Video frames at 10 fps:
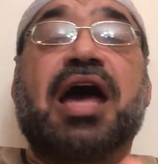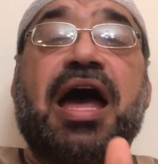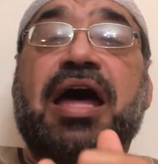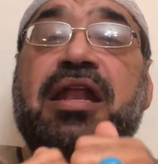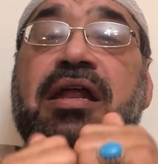
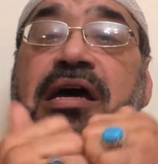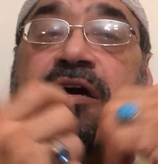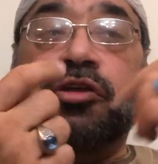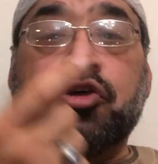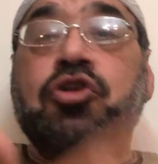And
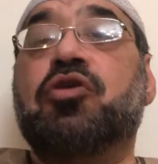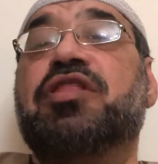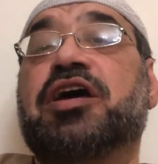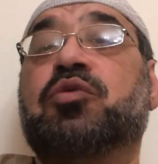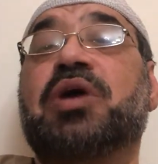you know
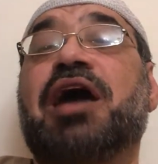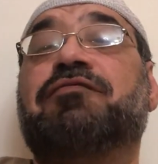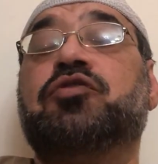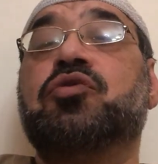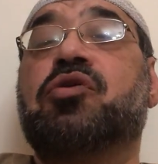that we
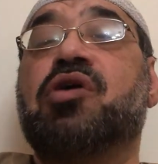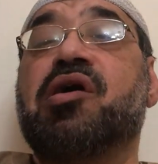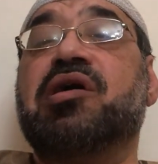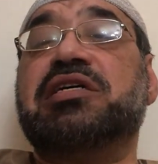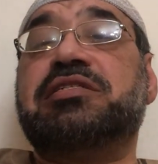have two
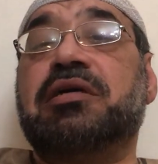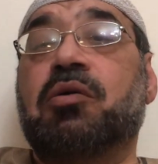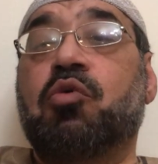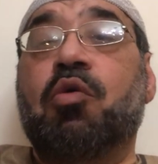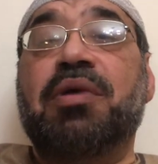
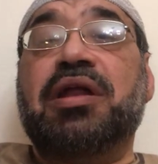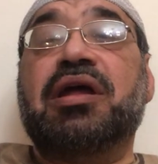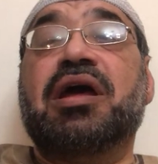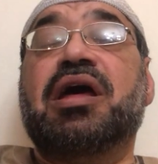congresswomen,